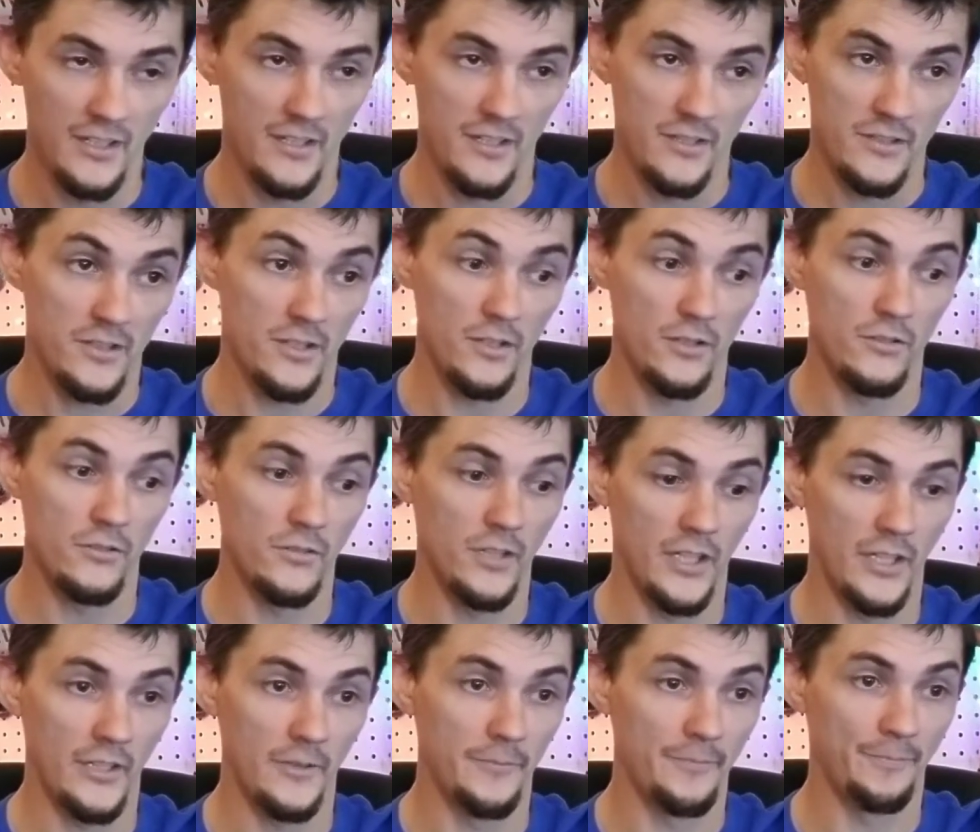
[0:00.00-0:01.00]
So
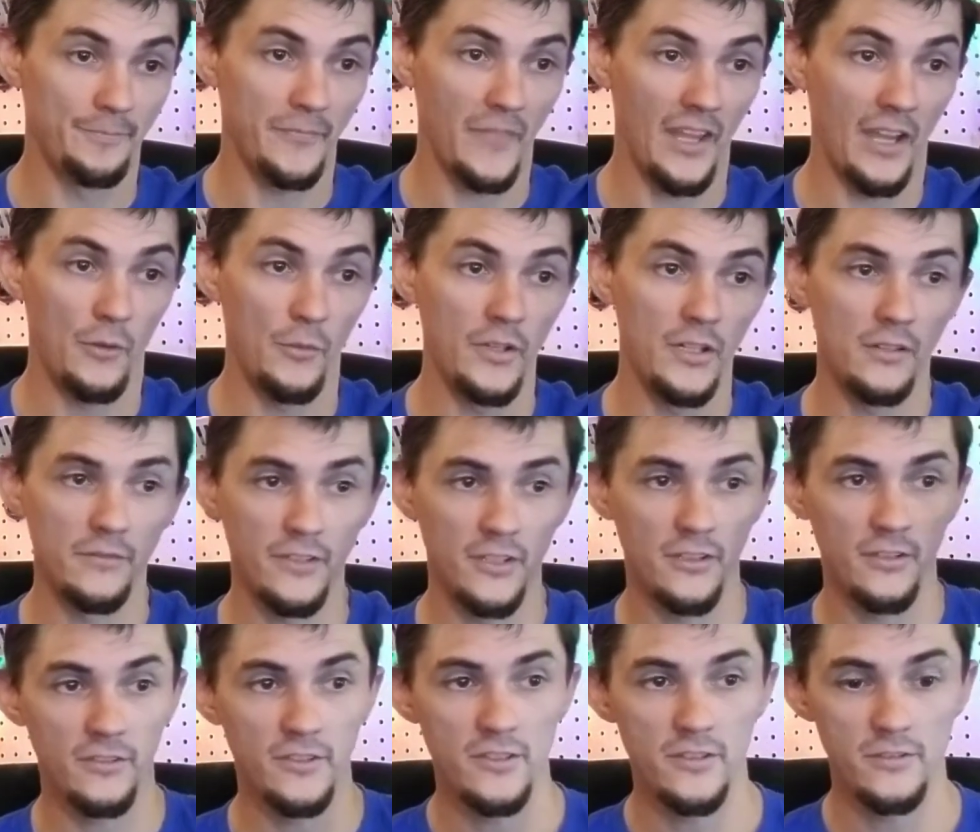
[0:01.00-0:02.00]
I went
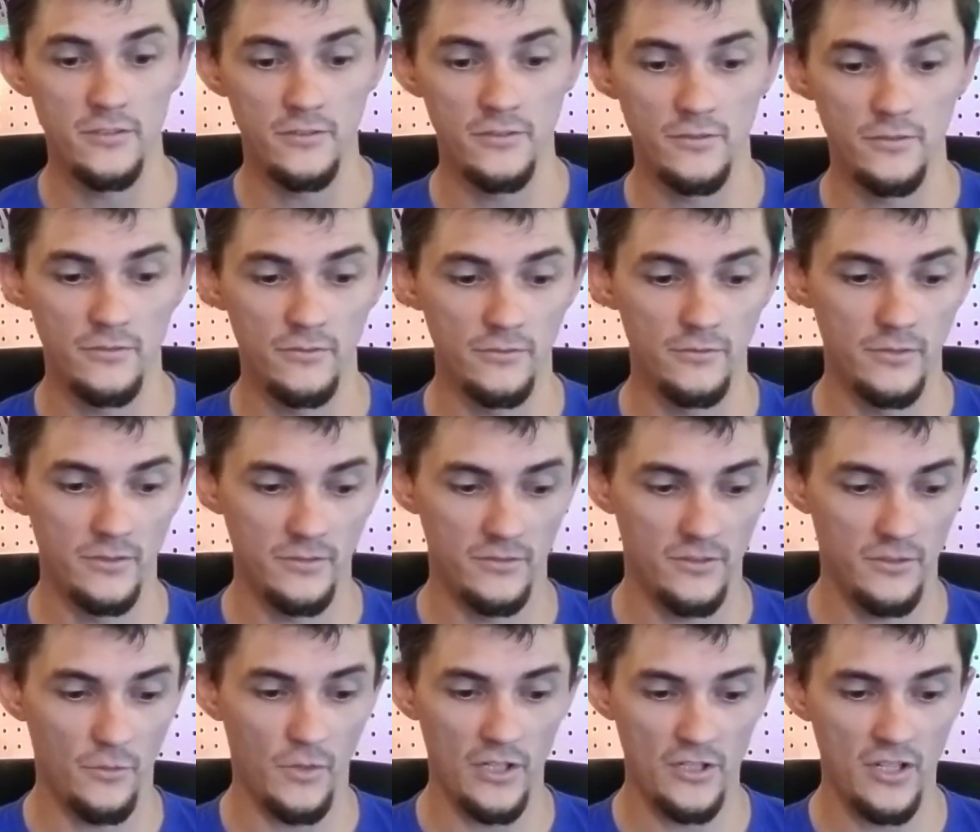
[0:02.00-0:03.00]
over to
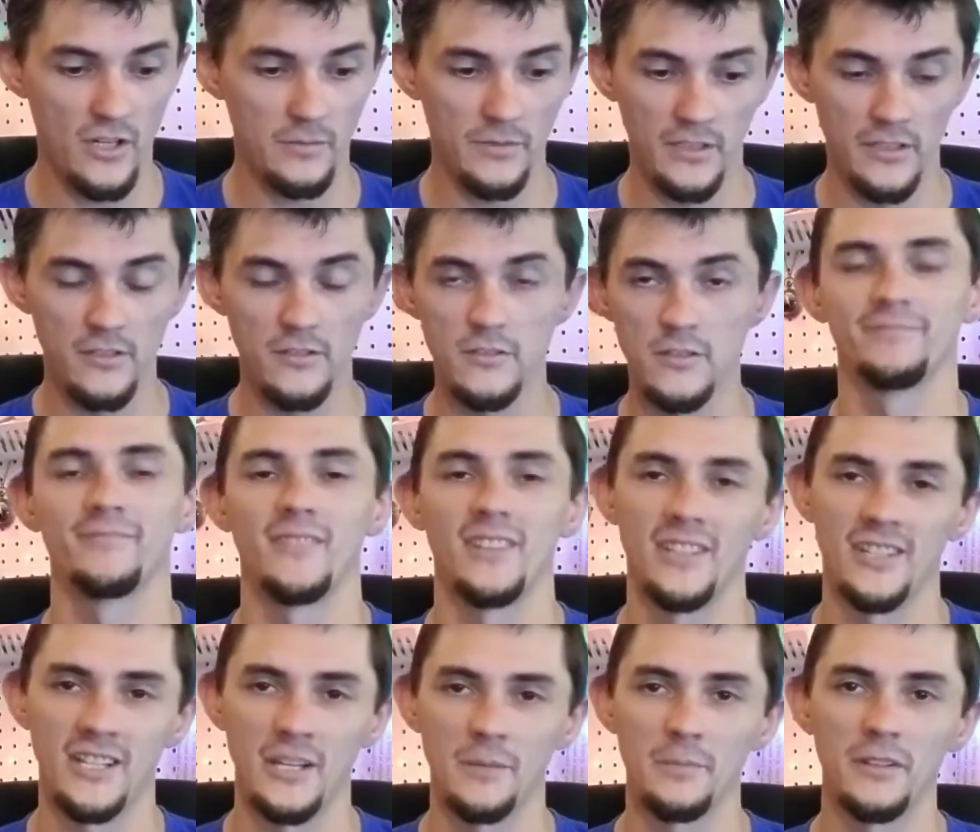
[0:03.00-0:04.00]
watch a
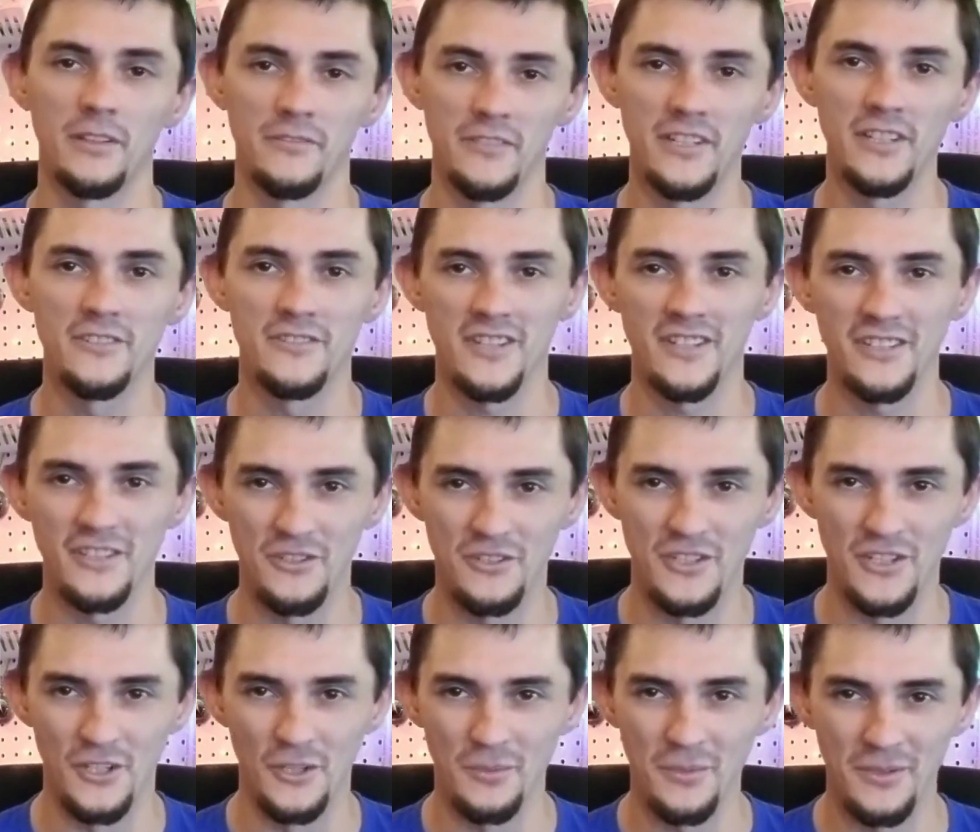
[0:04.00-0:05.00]
couple of videos on
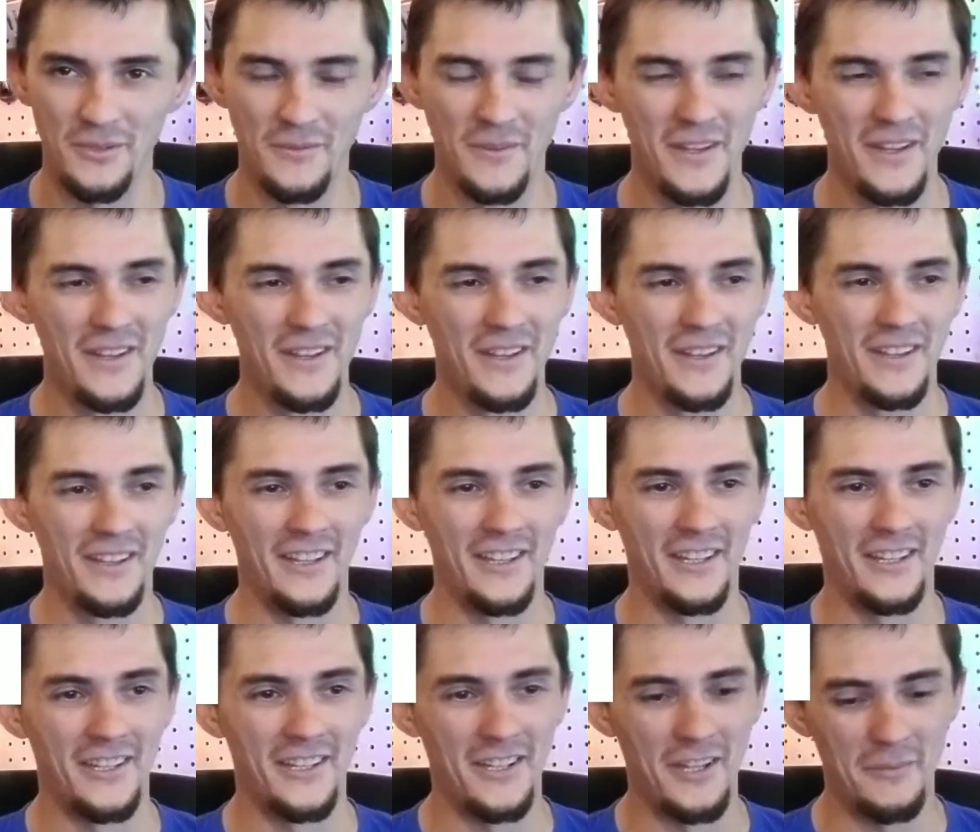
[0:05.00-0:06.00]
YouTube
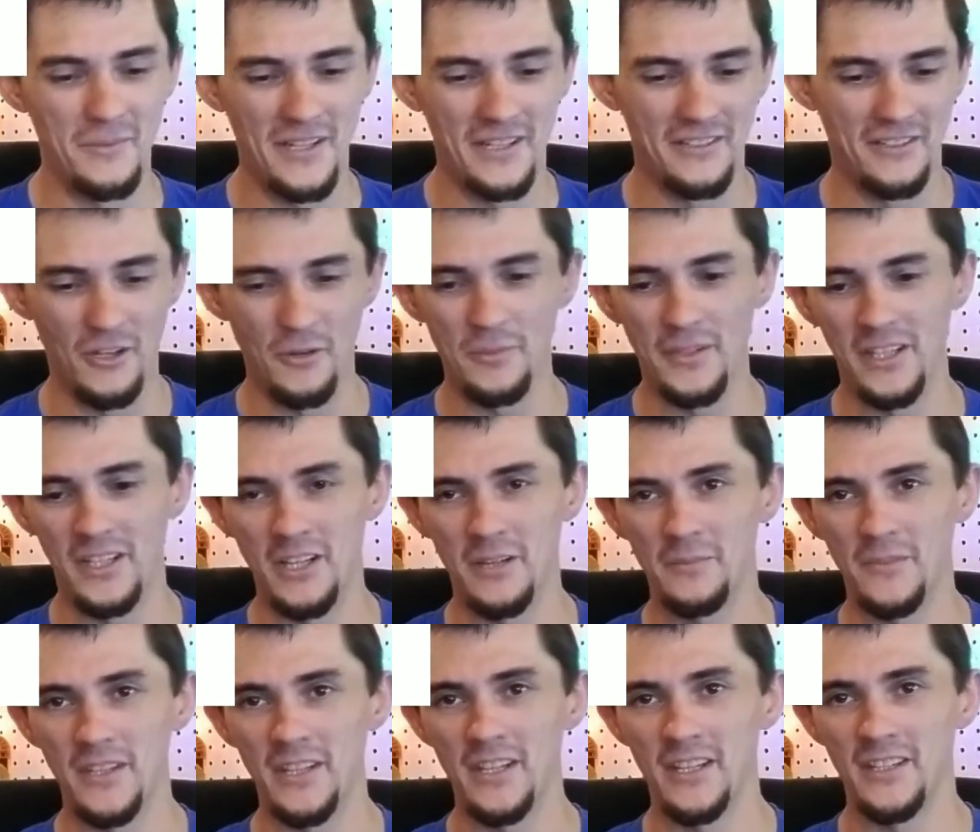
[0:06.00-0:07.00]
about opening up
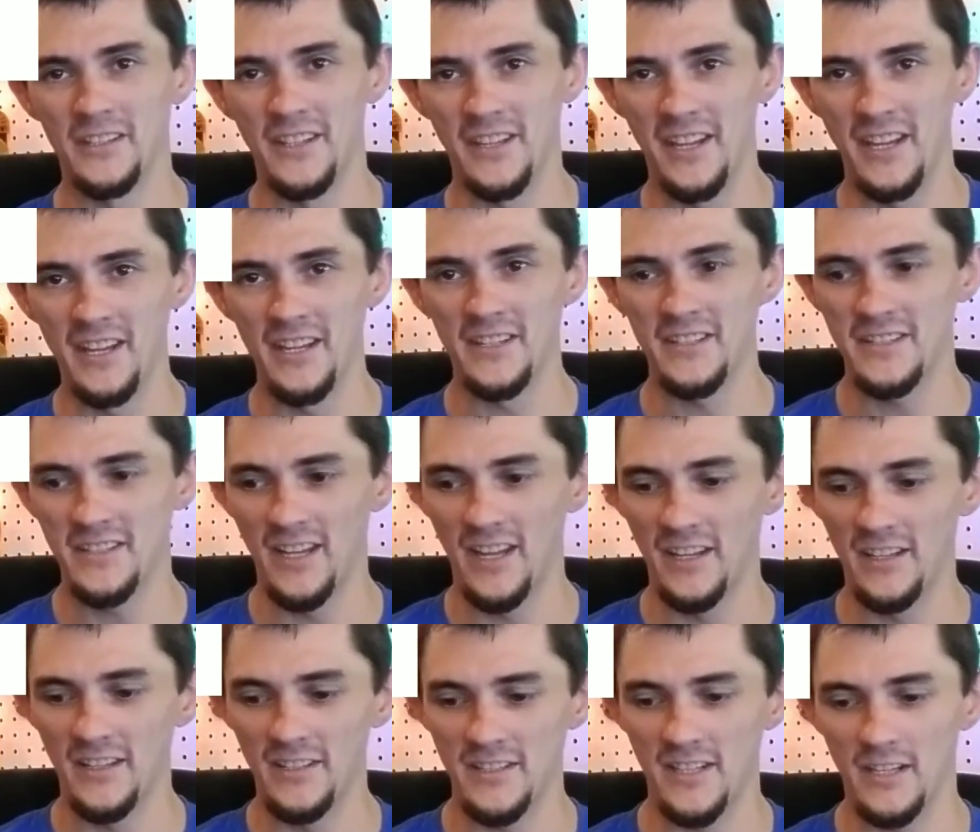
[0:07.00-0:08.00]
the case, and
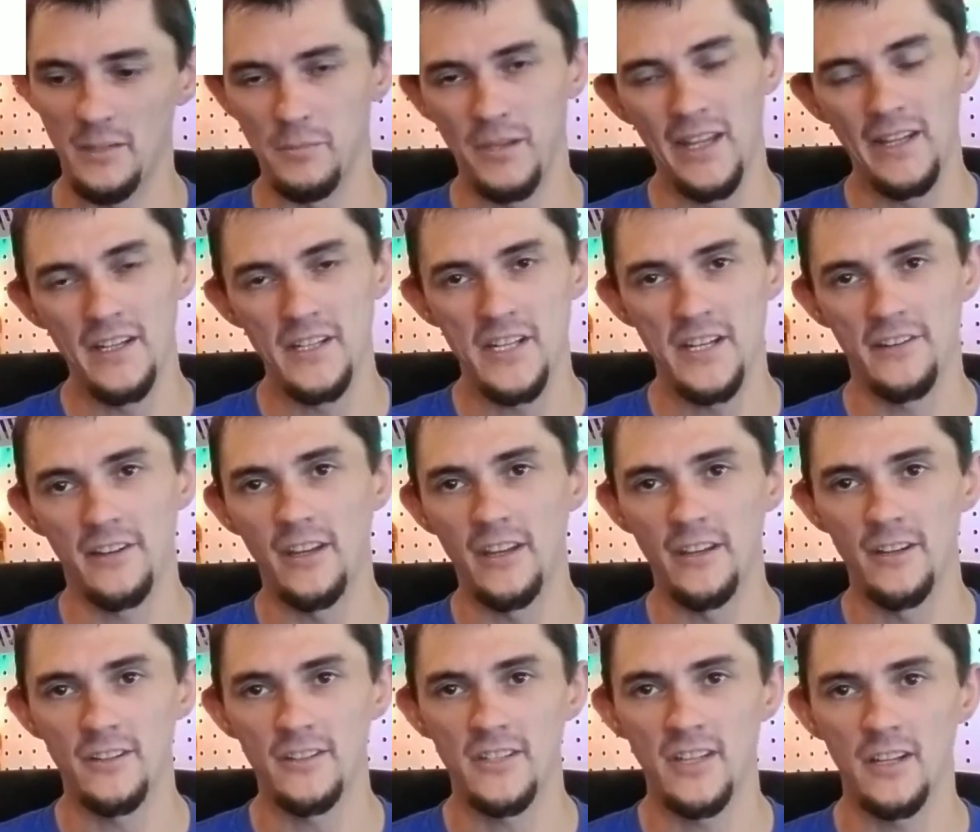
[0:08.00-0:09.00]
it's got a planetary
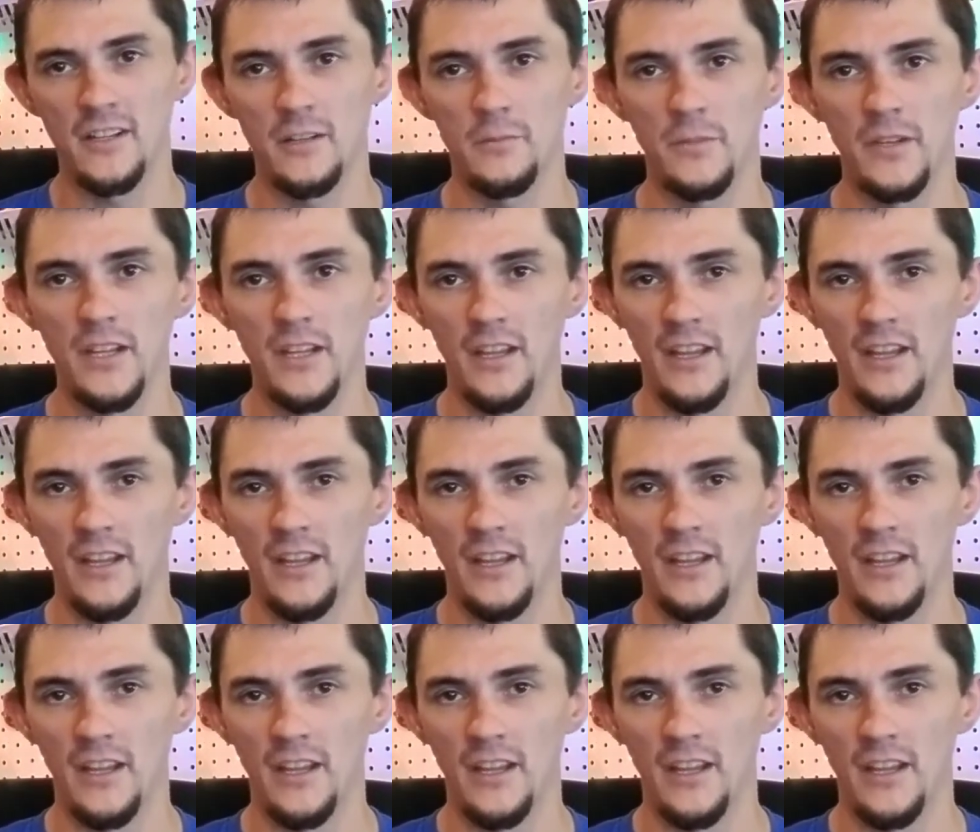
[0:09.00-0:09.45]
gear setup.